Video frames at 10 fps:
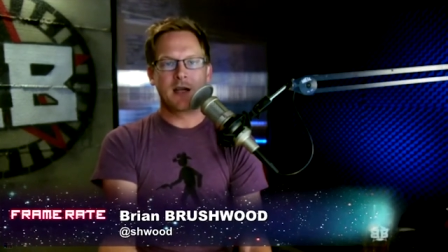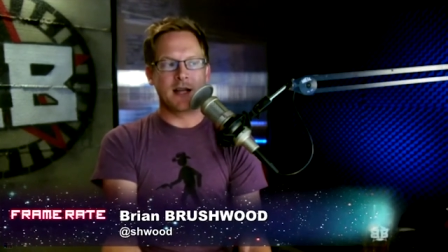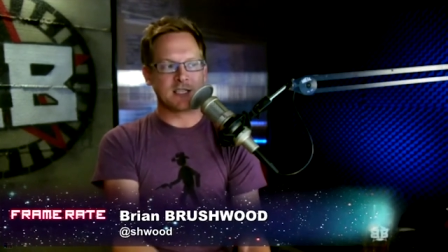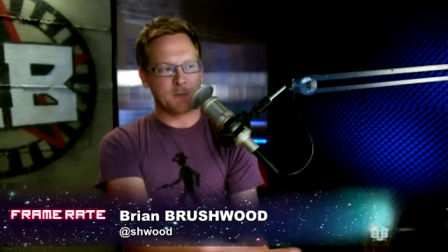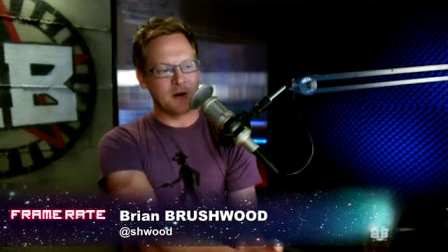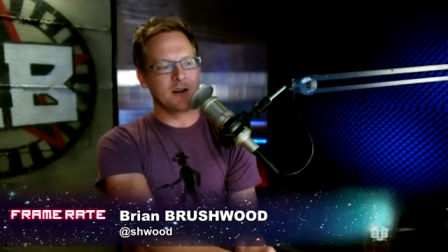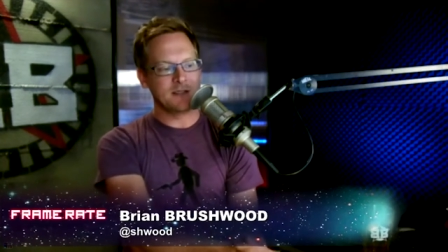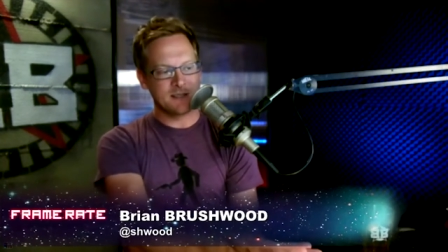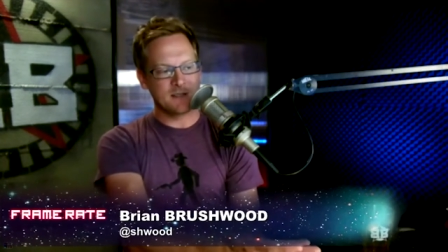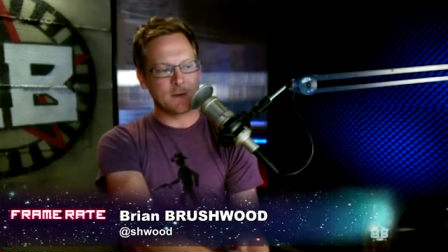
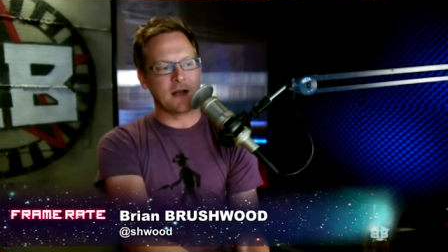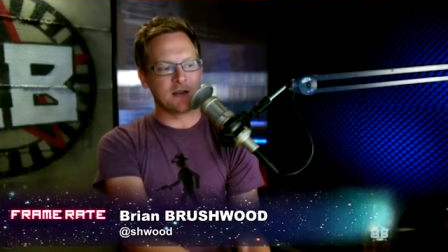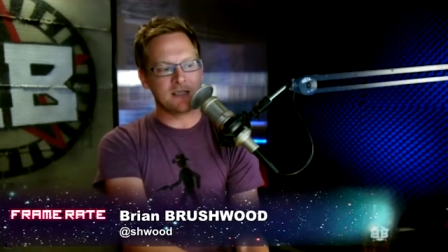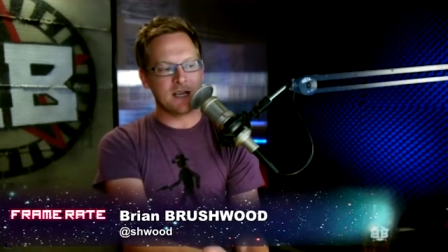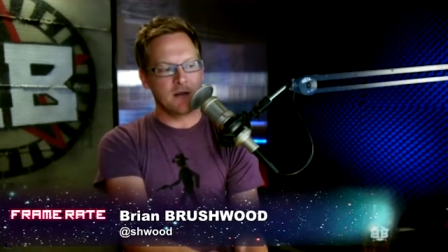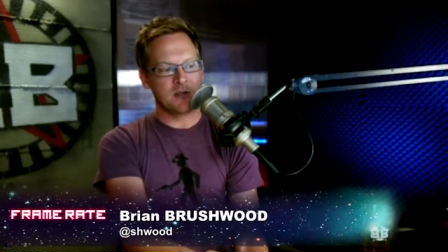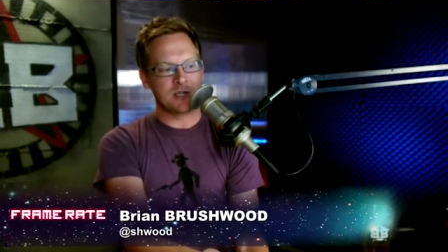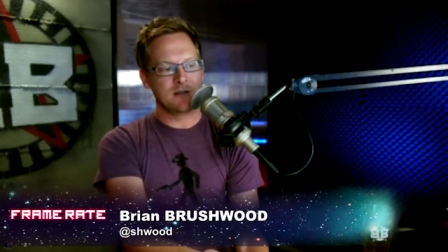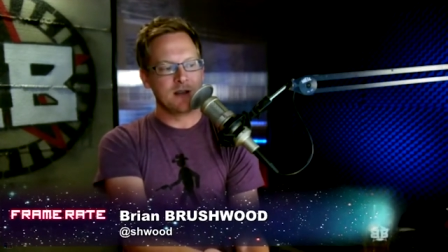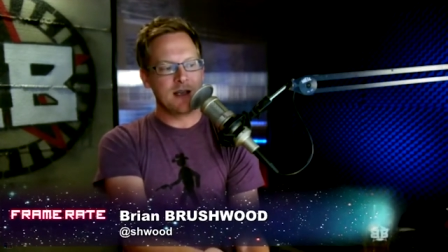experiences reality television